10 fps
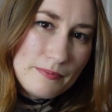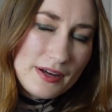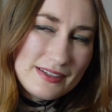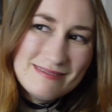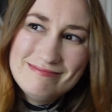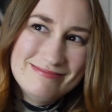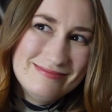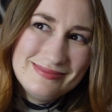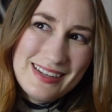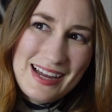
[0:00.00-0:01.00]
but
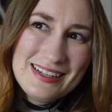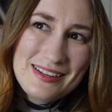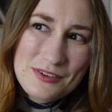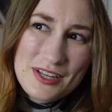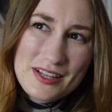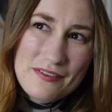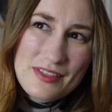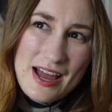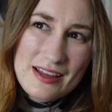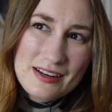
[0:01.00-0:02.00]
I didn't really
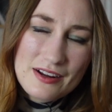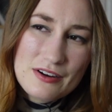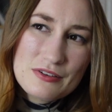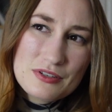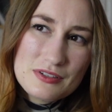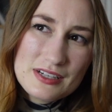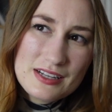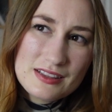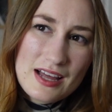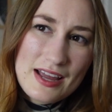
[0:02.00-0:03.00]
love that, and I also
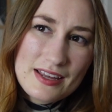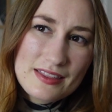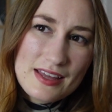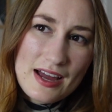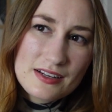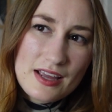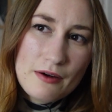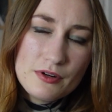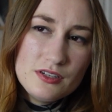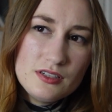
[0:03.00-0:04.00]
didn't like that
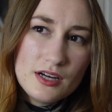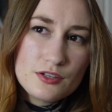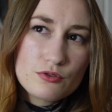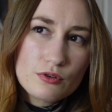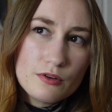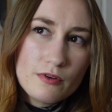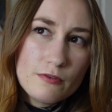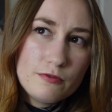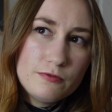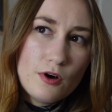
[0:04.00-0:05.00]
Gawain does sort of
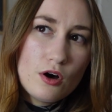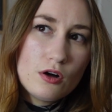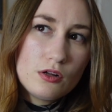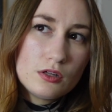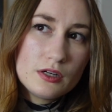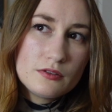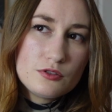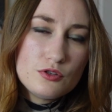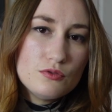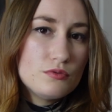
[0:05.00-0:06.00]
fall
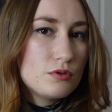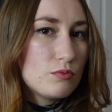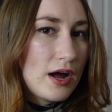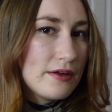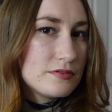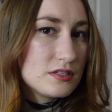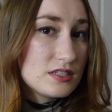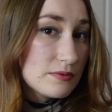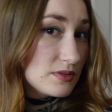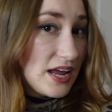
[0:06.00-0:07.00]
to the wife's
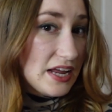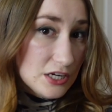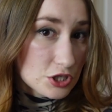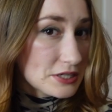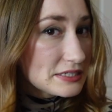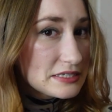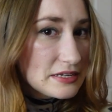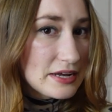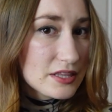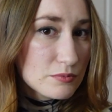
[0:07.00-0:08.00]

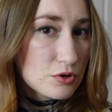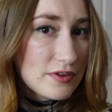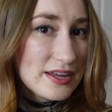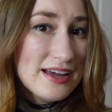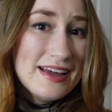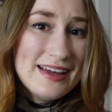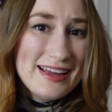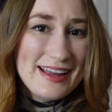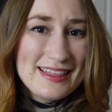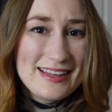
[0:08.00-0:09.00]
temptations in the movie,
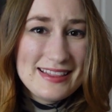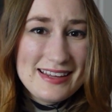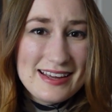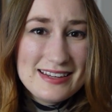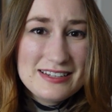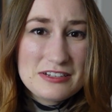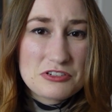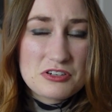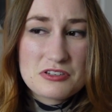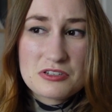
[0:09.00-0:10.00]
and then the end
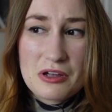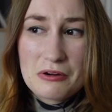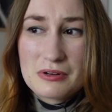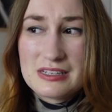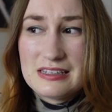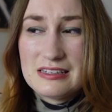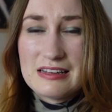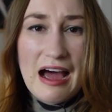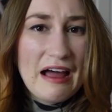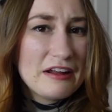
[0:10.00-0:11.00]
is just so
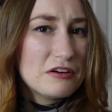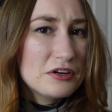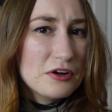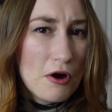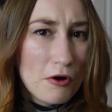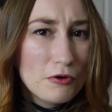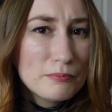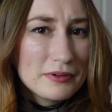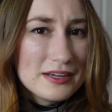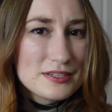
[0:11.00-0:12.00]
dire and
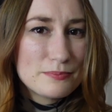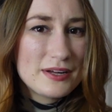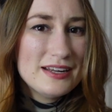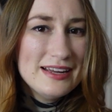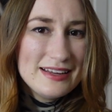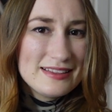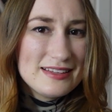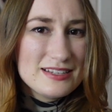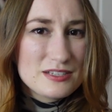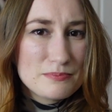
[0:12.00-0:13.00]
hopeless, but
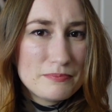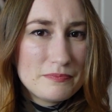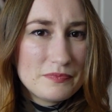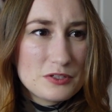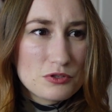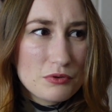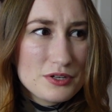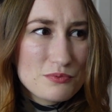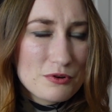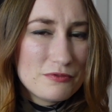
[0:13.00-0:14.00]
these
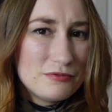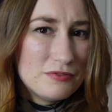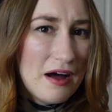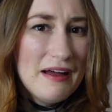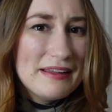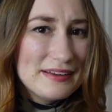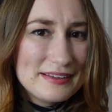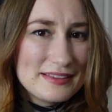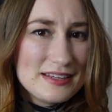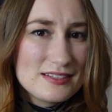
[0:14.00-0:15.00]
stories were
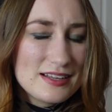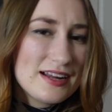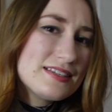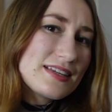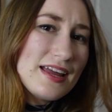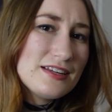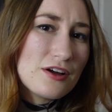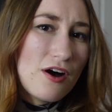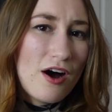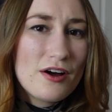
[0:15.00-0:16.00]
fun. These knights
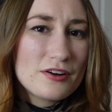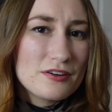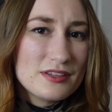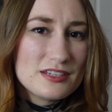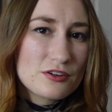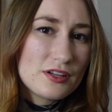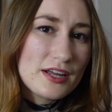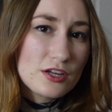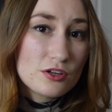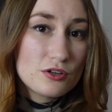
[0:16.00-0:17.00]
gained honor. These are
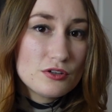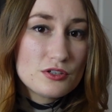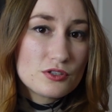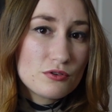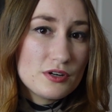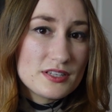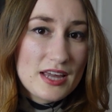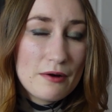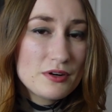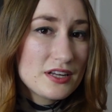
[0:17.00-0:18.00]
like good stories.
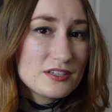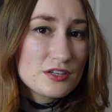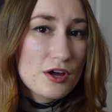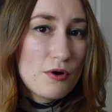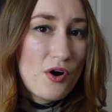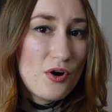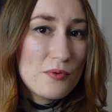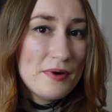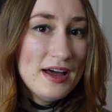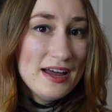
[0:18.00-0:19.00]
Gawain gets to go
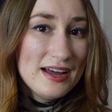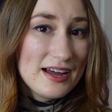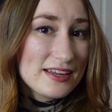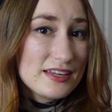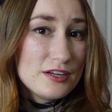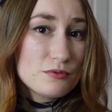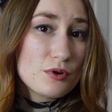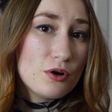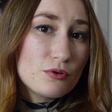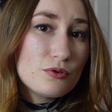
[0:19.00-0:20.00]
home a
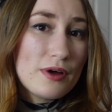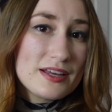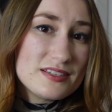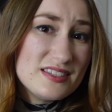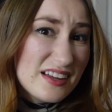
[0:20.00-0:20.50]
hero who has